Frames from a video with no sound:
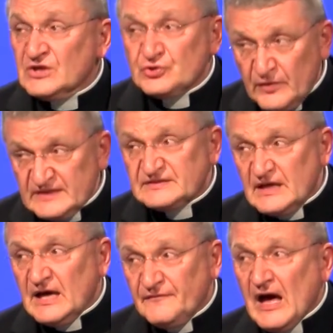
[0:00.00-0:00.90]

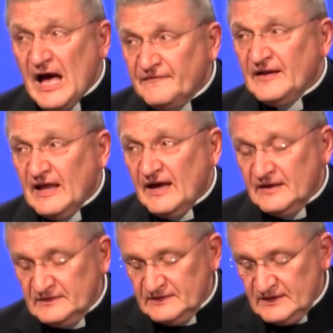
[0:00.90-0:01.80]
Teresa of
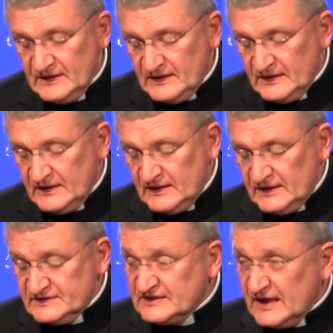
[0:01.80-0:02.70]
Avila
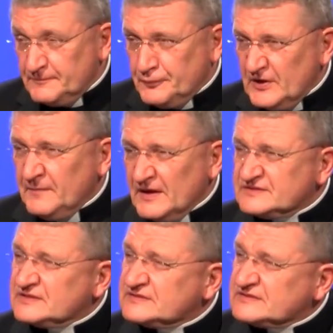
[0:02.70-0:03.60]
said pretty
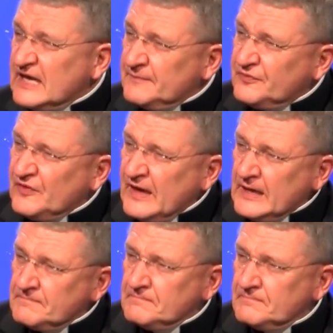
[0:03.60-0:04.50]
much the same
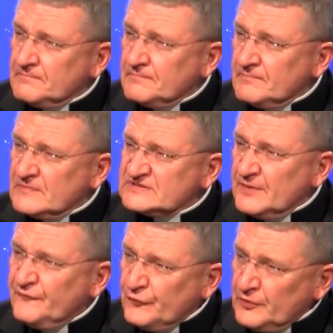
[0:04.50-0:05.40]
thing
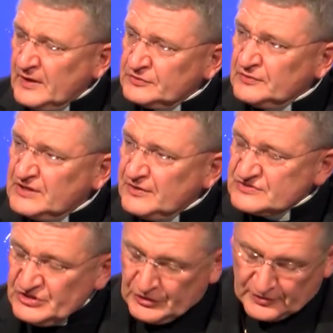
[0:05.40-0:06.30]
some 400
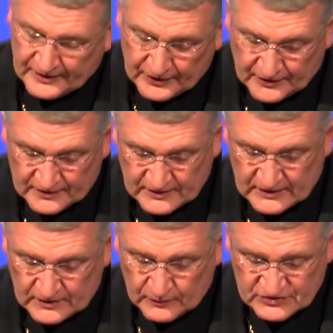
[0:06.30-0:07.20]
years earlier
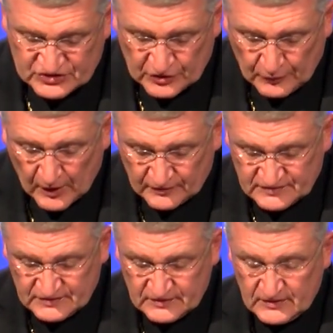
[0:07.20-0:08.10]
when she wrote,
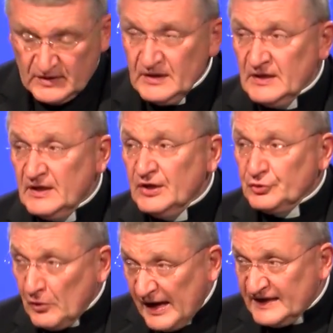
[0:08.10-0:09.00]

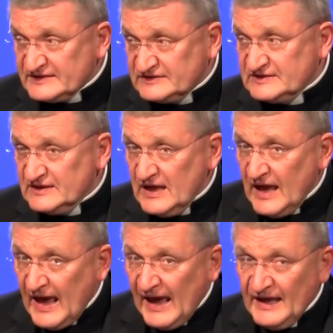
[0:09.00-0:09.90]
"Christ
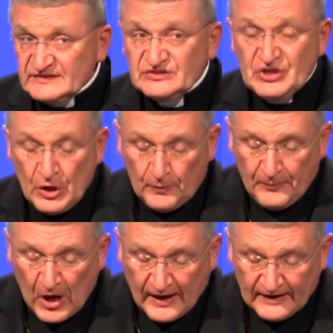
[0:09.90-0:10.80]
has no
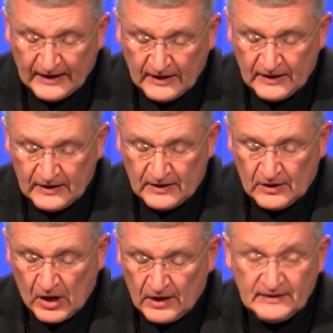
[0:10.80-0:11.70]
body
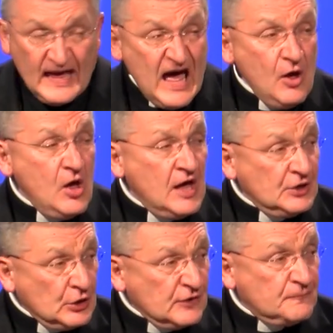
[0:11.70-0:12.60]
now
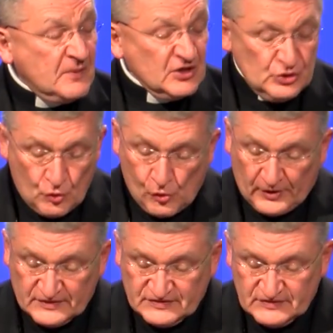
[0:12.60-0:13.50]
on earth but
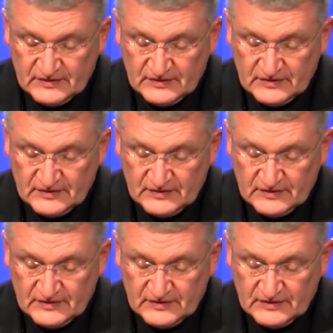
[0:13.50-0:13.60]
yours,